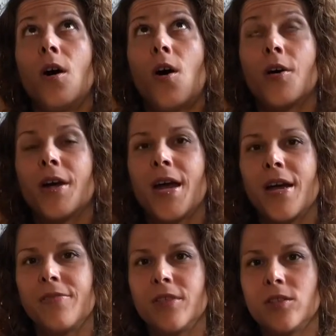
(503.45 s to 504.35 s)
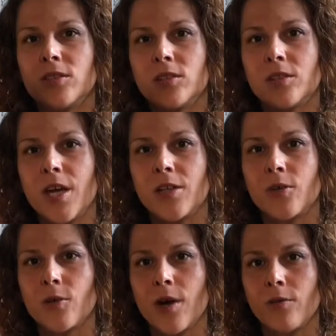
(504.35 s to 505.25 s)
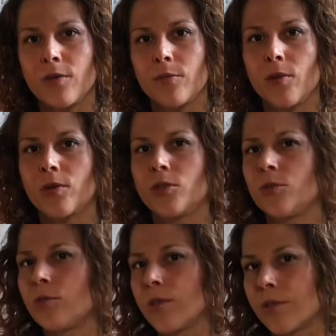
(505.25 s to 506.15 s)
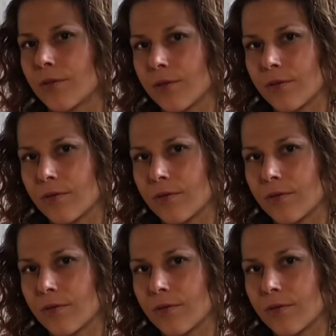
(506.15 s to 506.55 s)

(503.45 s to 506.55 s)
our heavens and ground them onto earth.